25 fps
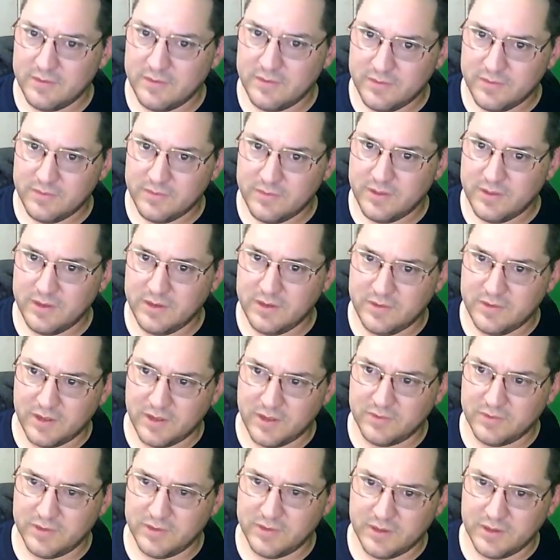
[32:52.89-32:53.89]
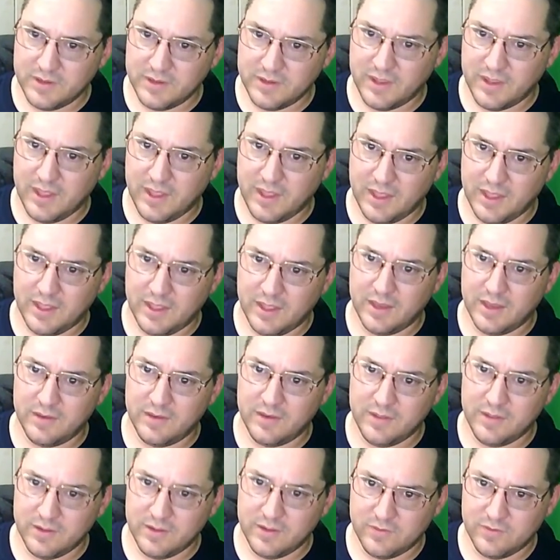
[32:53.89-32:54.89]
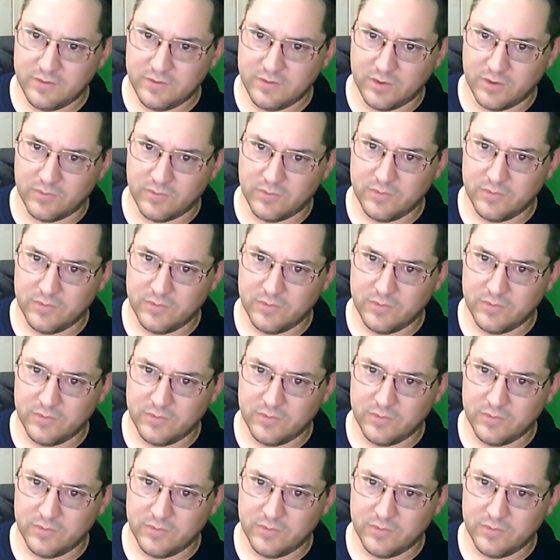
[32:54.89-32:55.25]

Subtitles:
the Delta, and the iNSTONE.